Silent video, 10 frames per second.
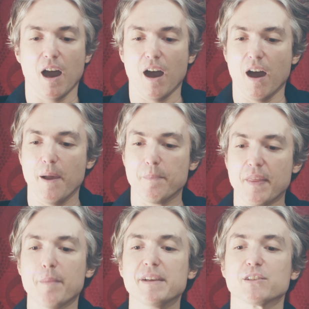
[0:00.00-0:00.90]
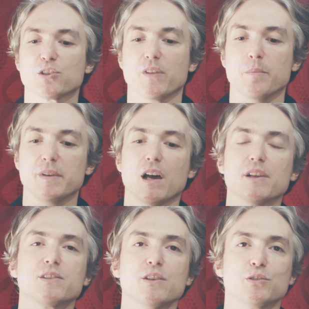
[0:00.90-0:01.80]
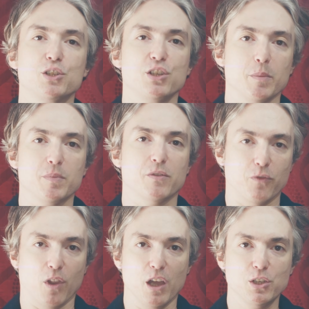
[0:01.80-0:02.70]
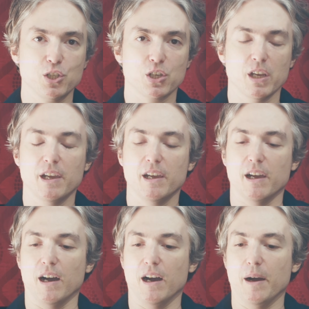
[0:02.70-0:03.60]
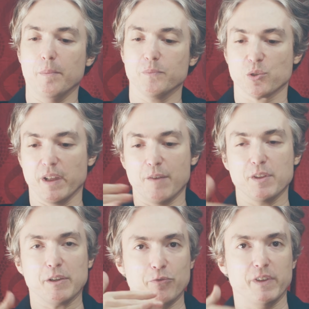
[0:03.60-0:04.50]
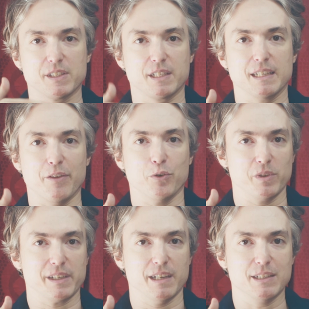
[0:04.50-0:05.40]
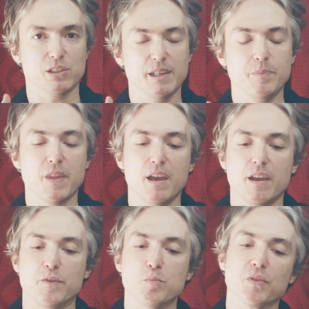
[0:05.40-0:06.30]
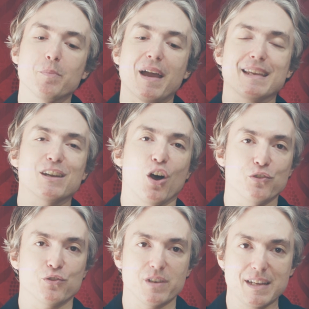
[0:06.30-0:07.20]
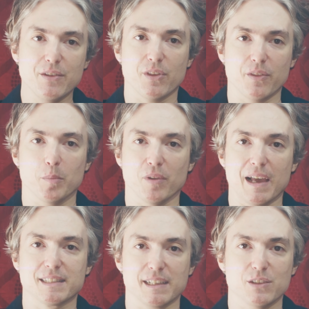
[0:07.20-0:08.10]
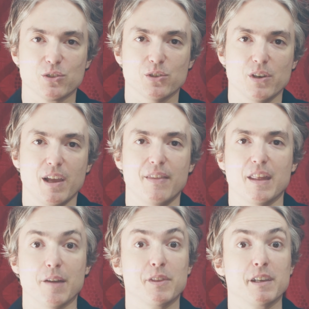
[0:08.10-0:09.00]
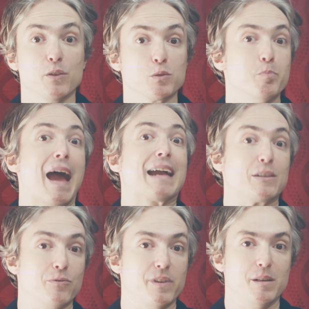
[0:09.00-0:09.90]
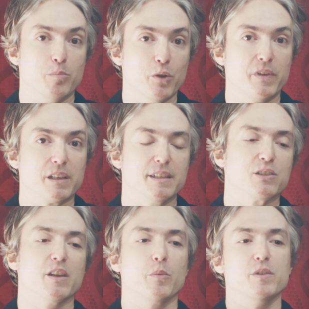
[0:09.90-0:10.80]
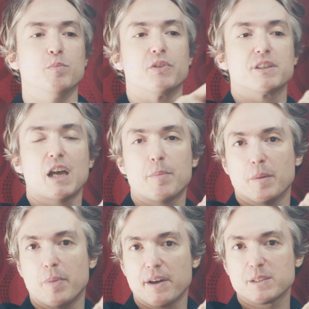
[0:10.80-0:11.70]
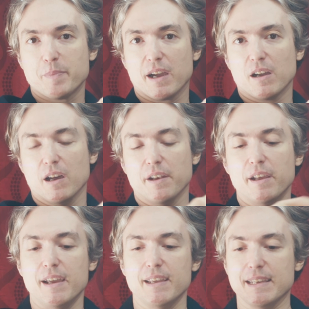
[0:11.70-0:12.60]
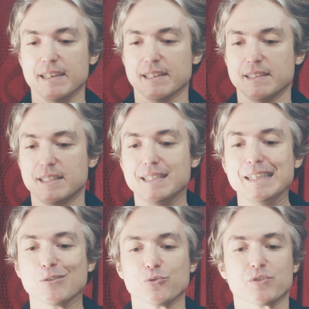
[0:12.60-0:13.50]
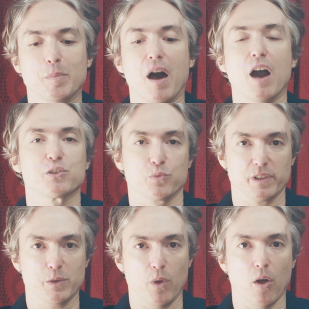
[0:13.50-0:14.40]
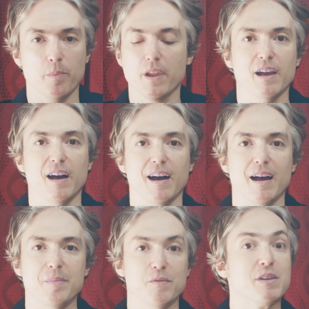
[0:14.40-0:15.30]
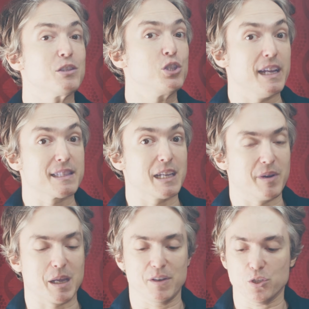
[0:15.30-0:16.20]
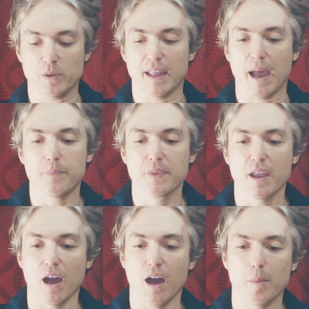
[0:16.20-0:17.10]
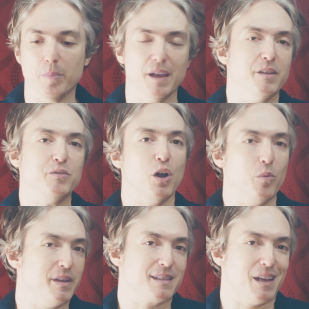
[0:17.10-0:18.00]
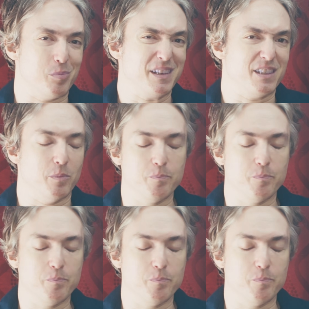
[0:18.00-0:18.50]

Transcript: And that makes it so that because they're shipped flush, so that everything fits together really nicely, if you put them back in underneath the plastic insert, then everything goes back to fitting perfectly, so that when you put the top of the box back on, it seals the box really well. If you get the chance, I recommend doing that. But if you don't, it's not a big deal.